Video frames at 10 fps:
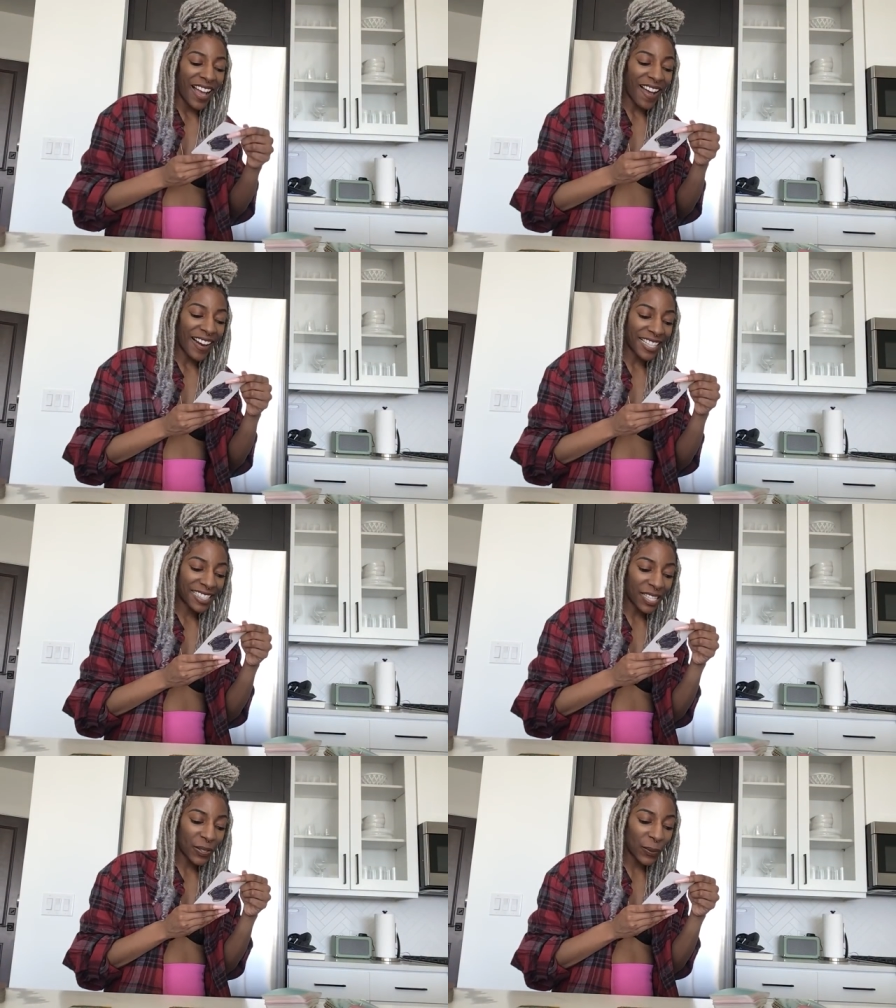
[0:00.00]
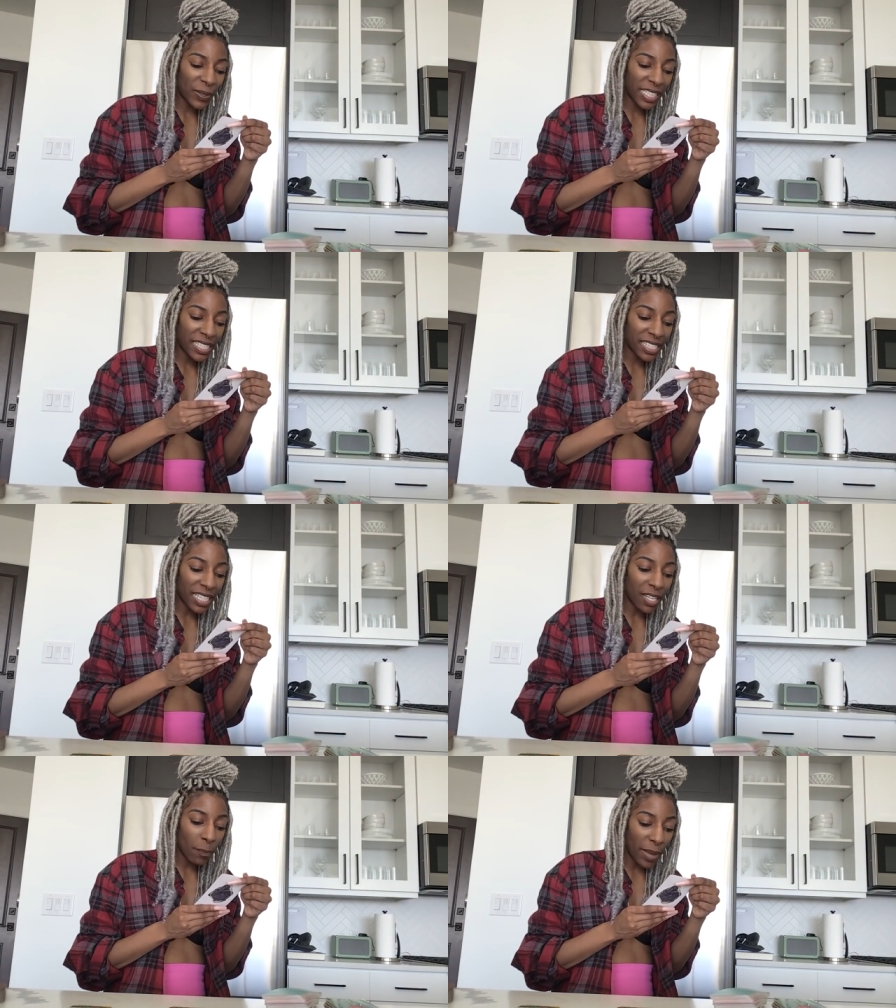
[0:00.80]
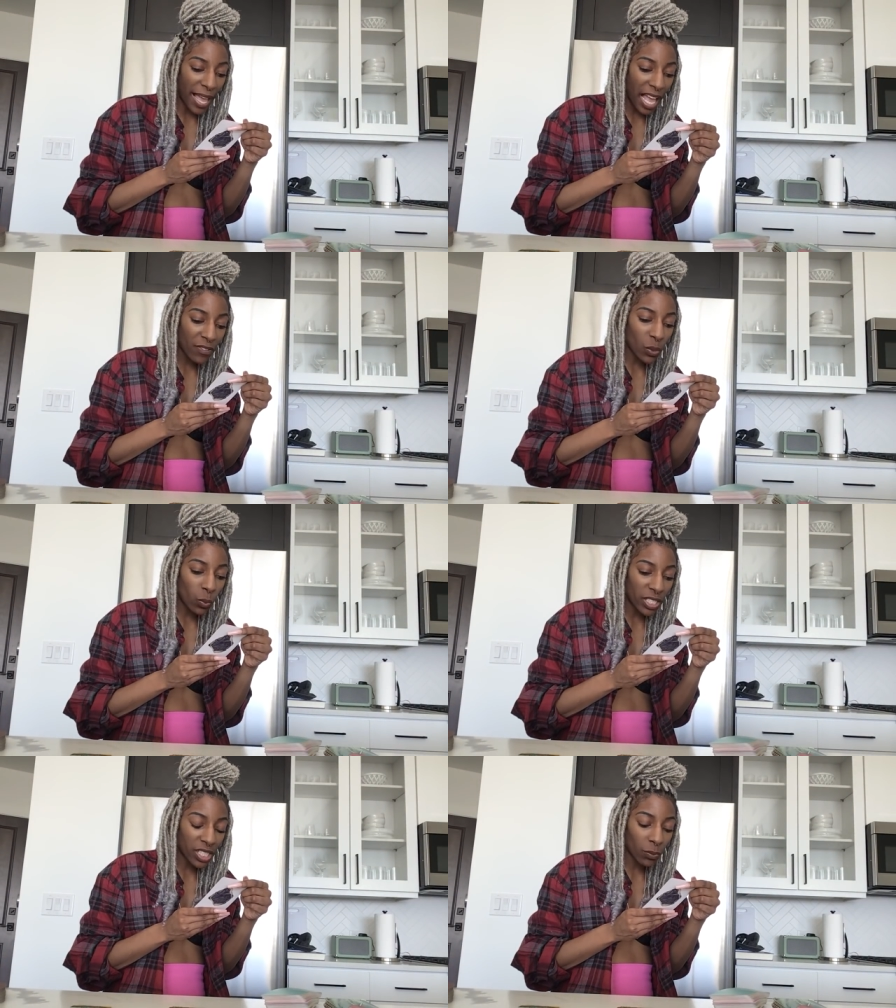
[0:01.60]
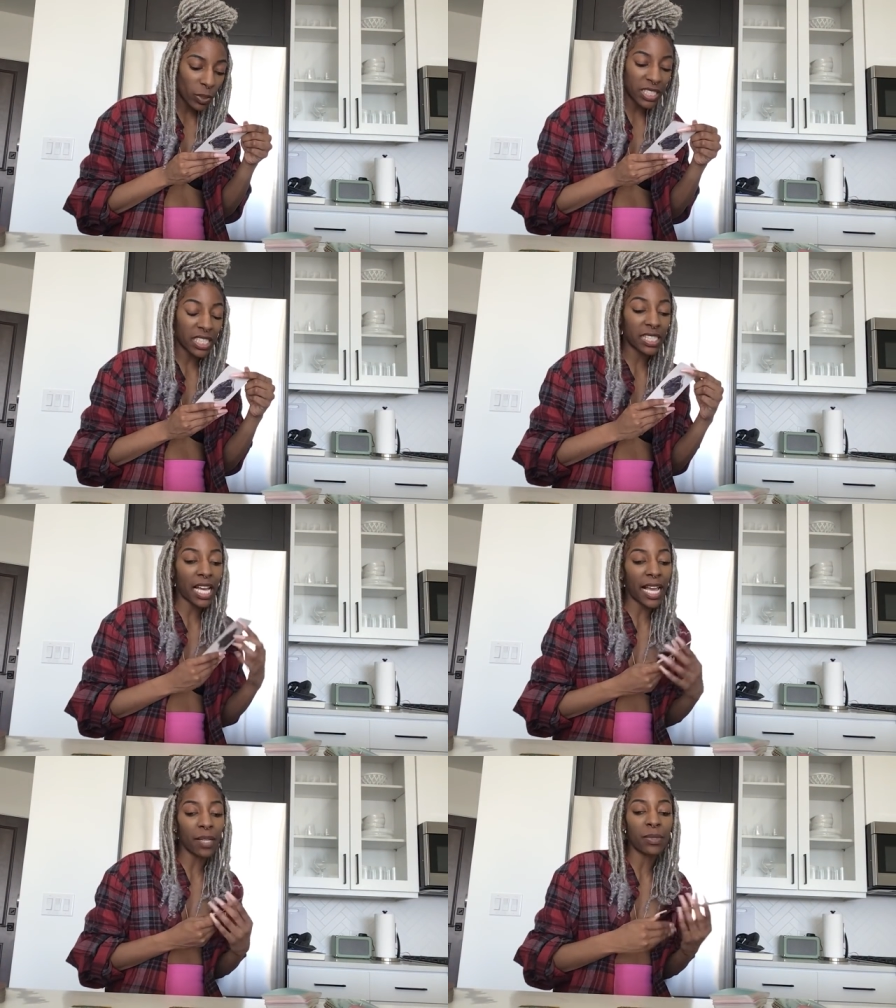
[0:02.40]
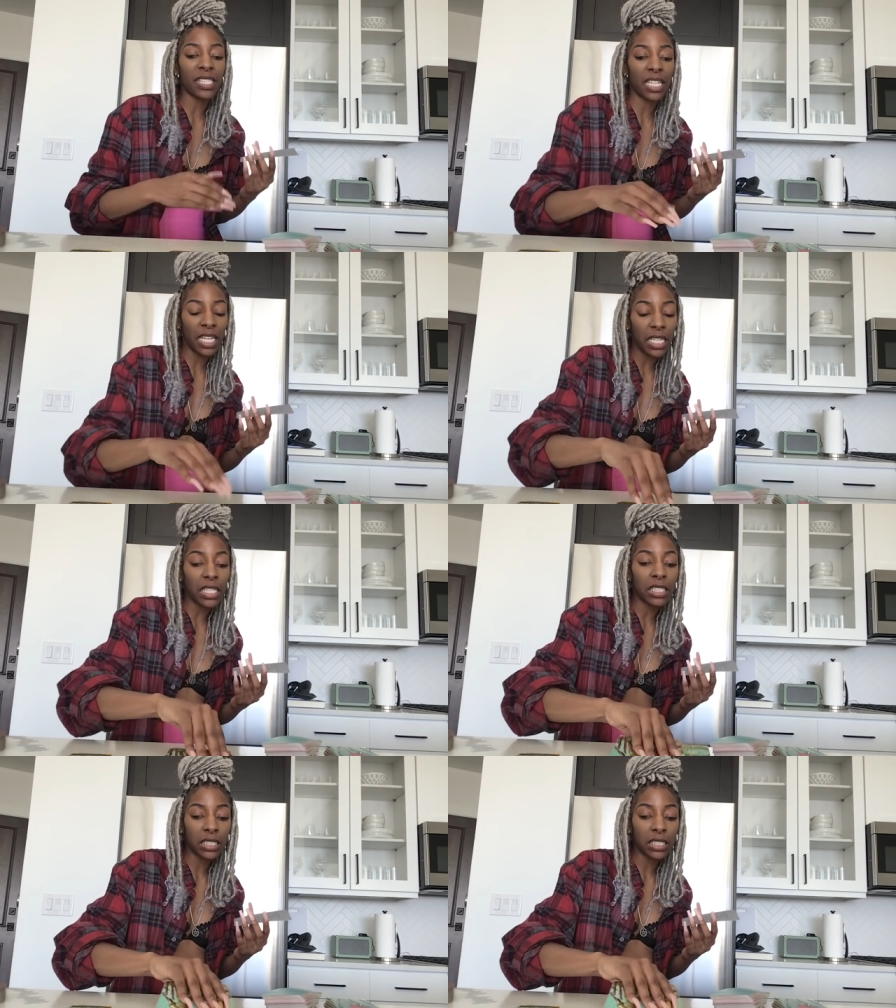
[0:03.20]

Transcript: All right, it says who needs it? Empaths, witch, witchy types, yeah.